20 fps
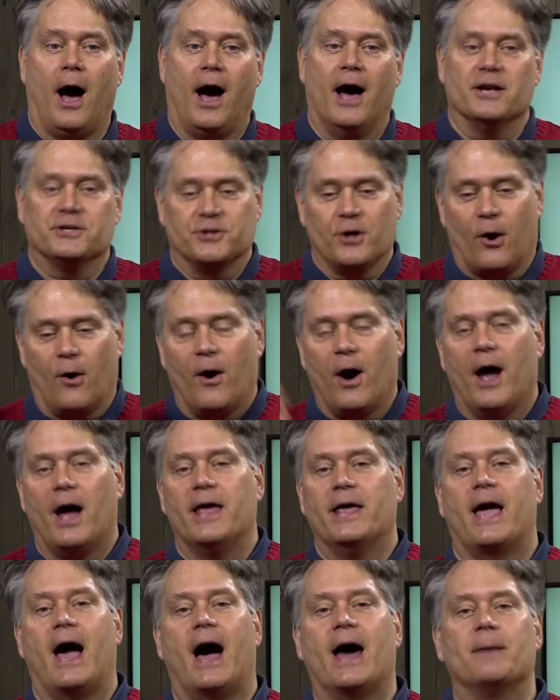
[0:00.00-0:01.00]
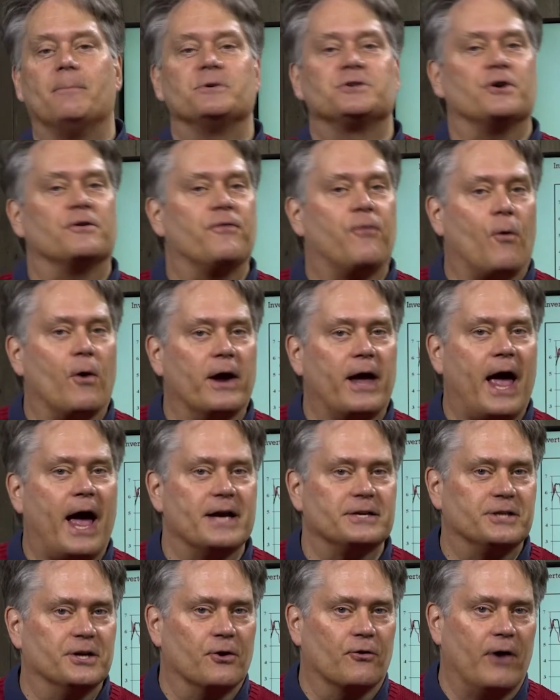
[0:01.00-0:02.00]
So economists are
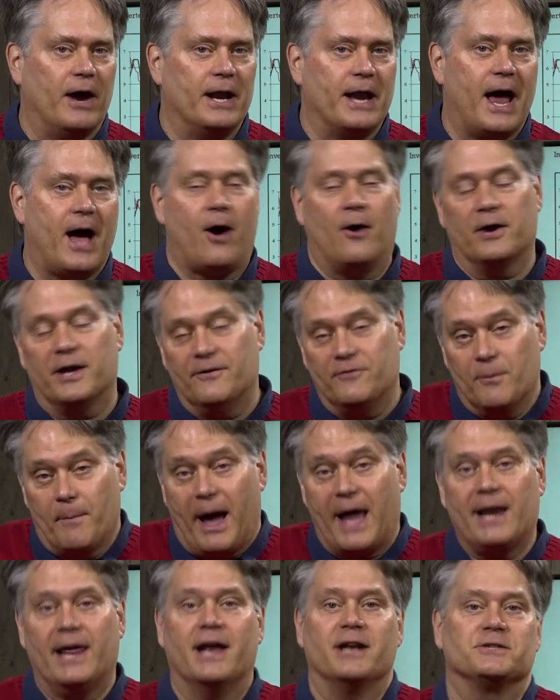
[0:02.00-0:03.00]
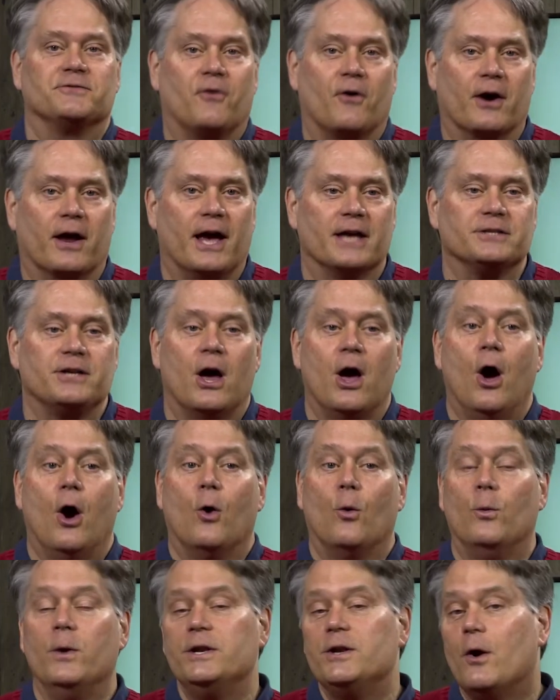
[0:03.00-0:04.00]
forecasting right now, I'll give you my latest forecast,
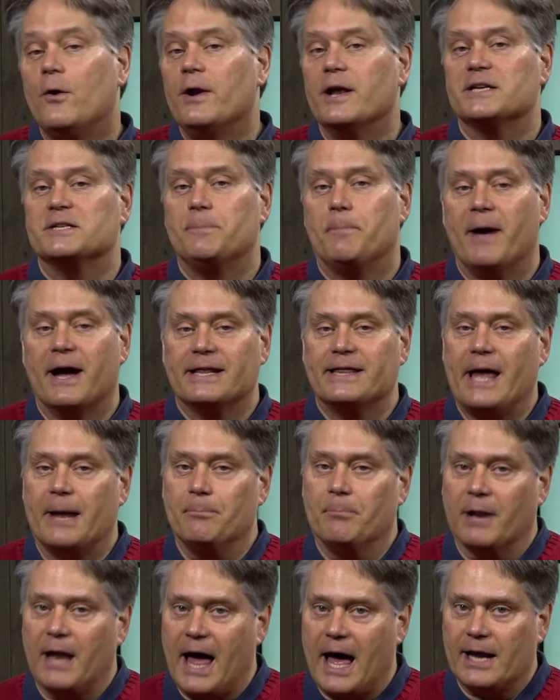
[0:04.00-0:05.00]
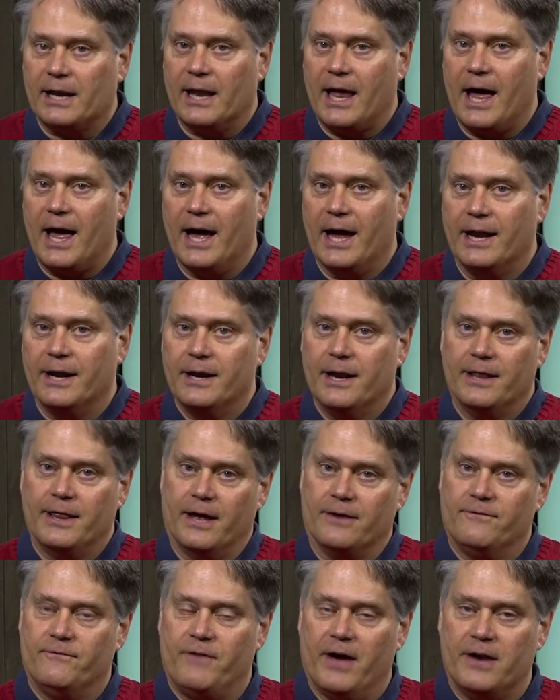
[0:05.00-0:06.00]
we don't expect that black line,
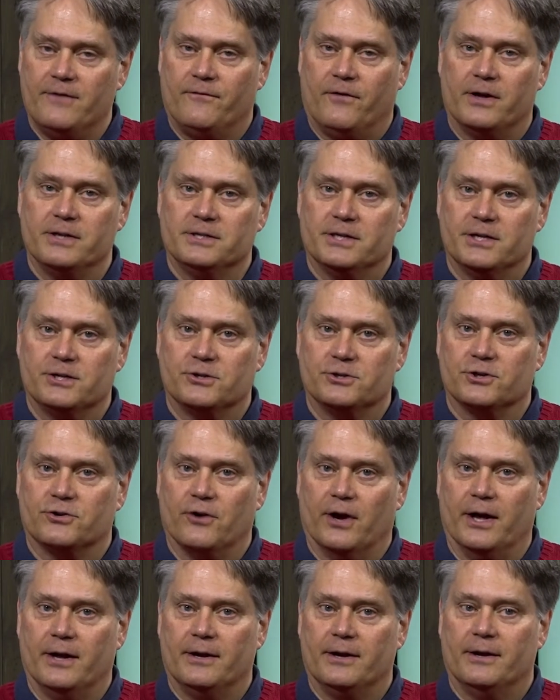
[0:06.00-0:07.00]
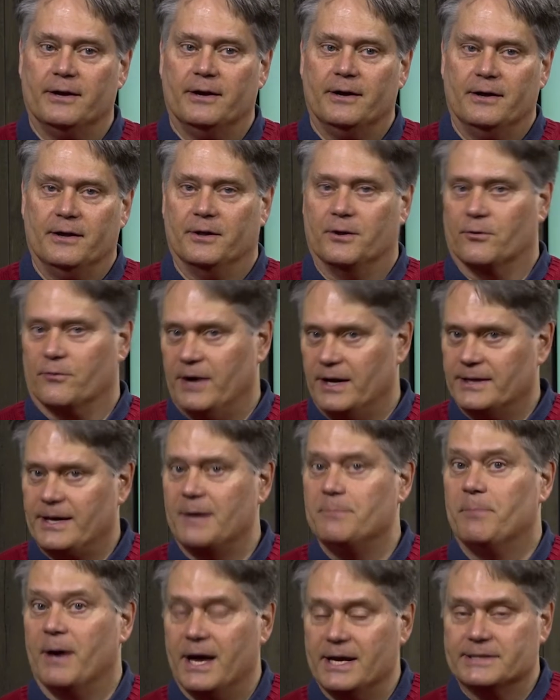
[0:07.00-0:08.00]
that Fed funds interest rate, the rate
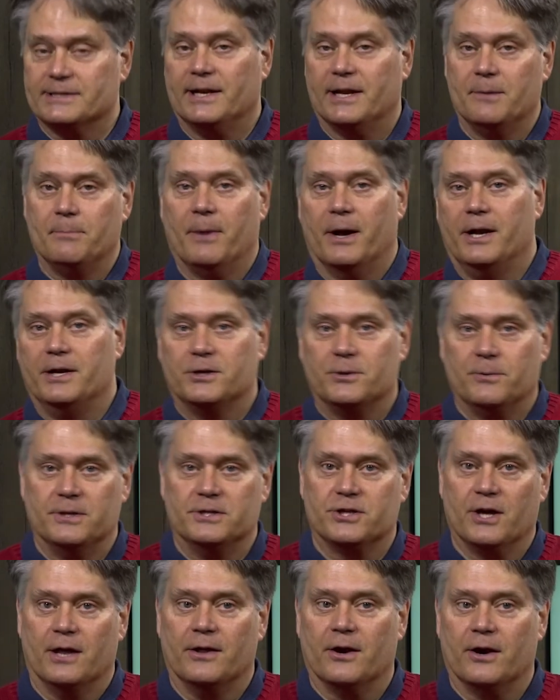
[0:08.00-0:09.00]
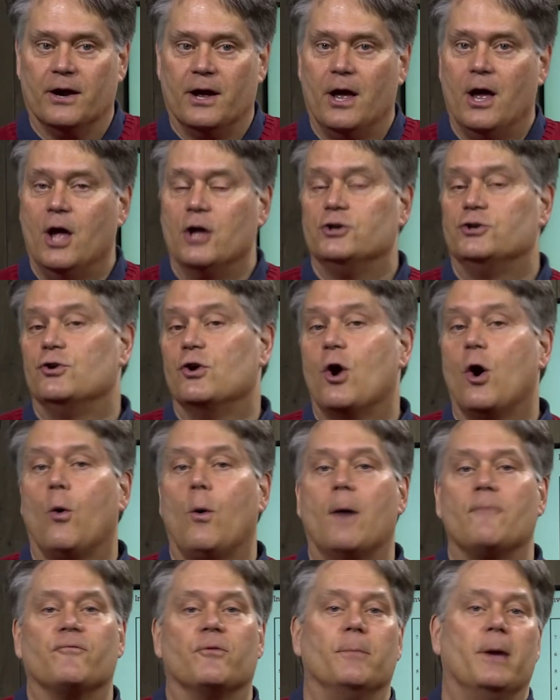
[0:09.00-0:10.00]
that banks lend money to each other, to go
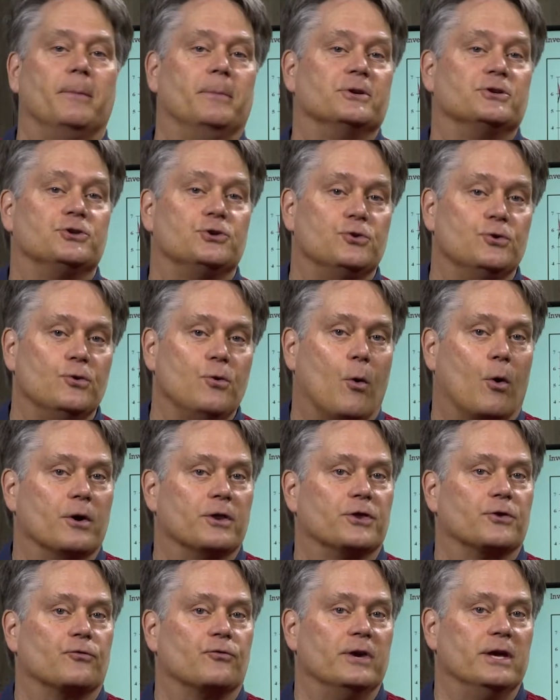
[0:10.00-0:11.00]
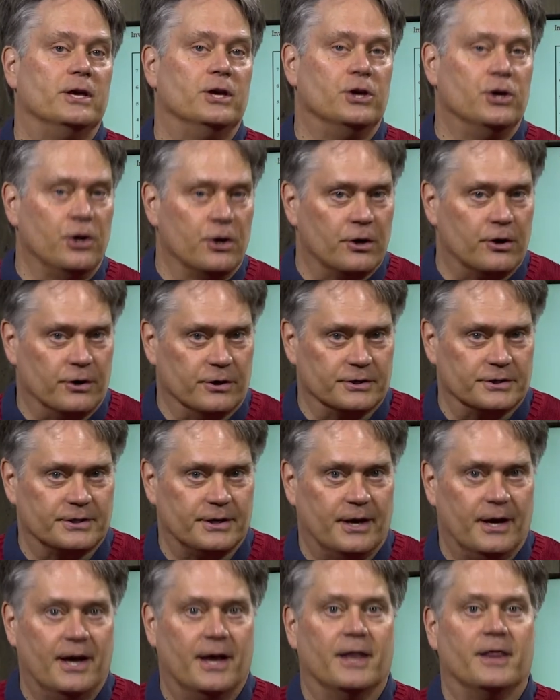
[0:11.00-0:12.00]
up for maybe 2 or 3 years.
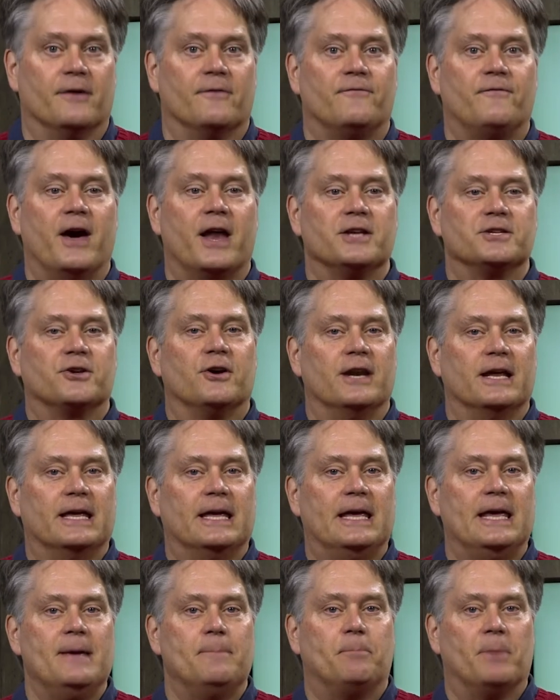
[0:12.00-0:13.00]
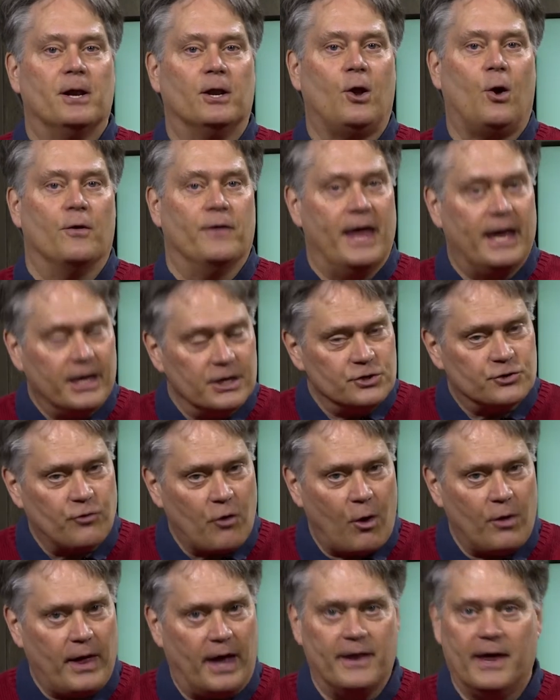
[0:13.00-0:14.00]
The Fed is going to keep it low, and they
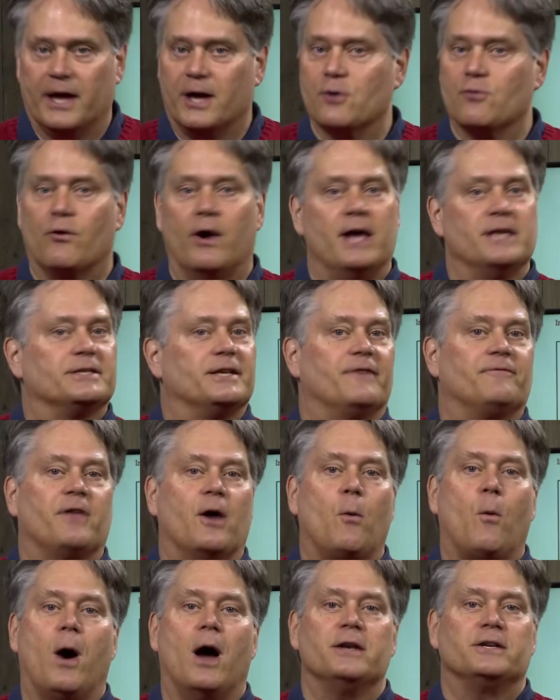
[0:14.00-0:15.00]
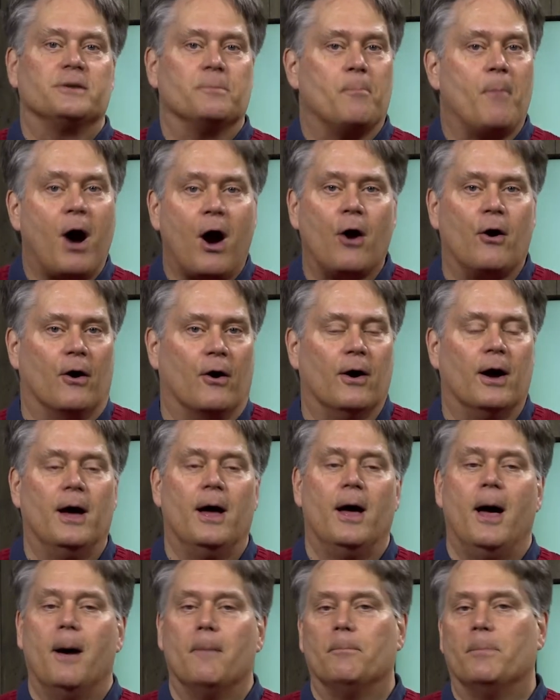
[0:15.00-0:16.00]
control that. They can raise it if they want tomorrow,
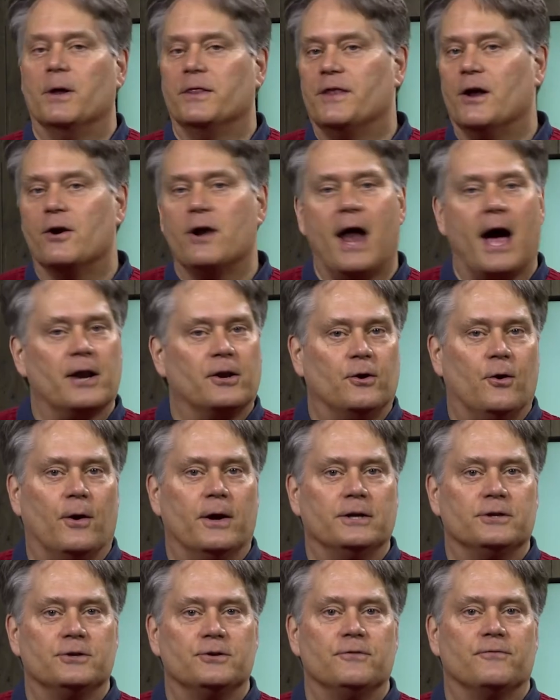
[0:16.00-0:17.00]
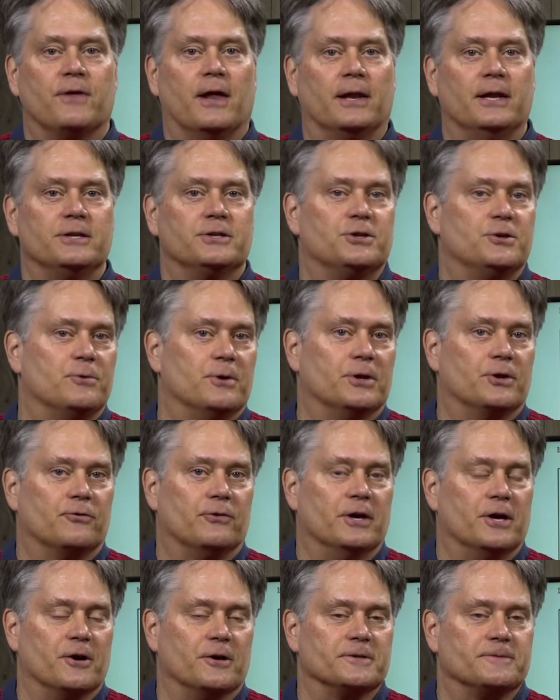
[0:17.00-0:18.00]
but they're not going to for at least 2 or
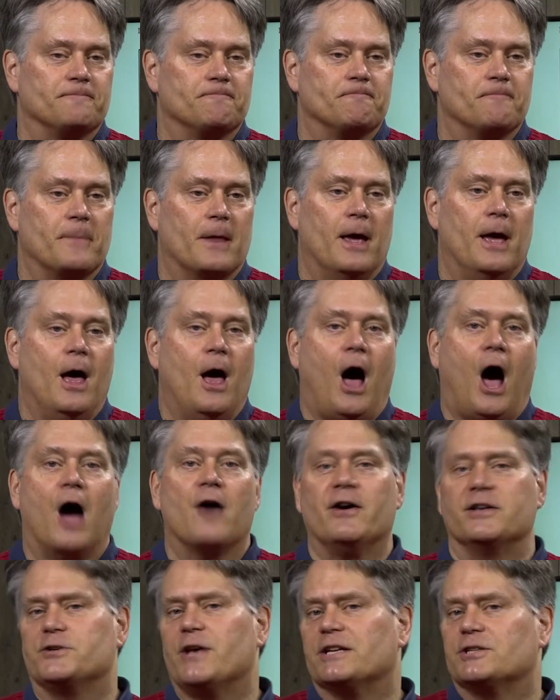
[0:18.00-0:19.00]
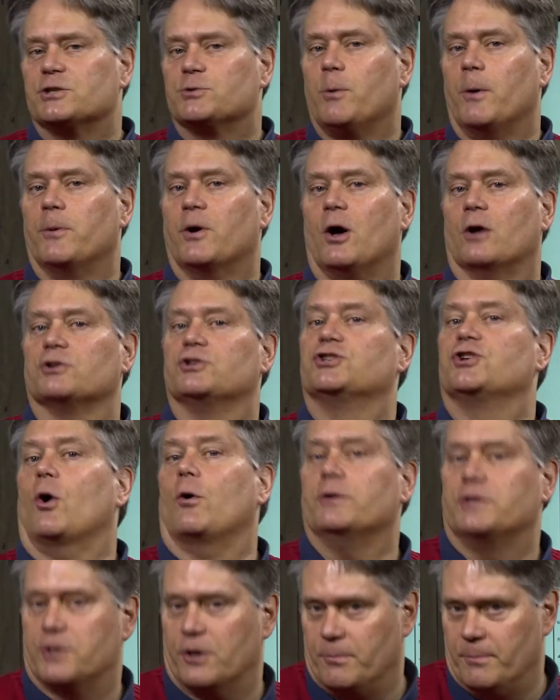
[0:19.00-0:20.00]
3 years. All right, so that's what we call
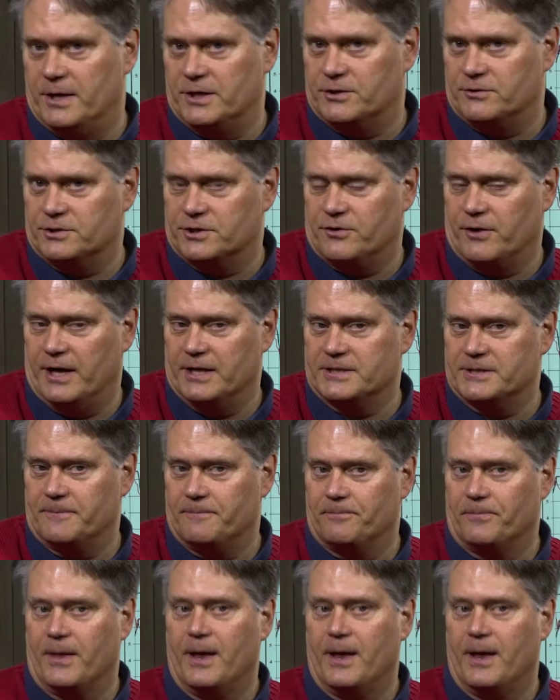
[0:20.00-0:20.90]
short-term interest rates.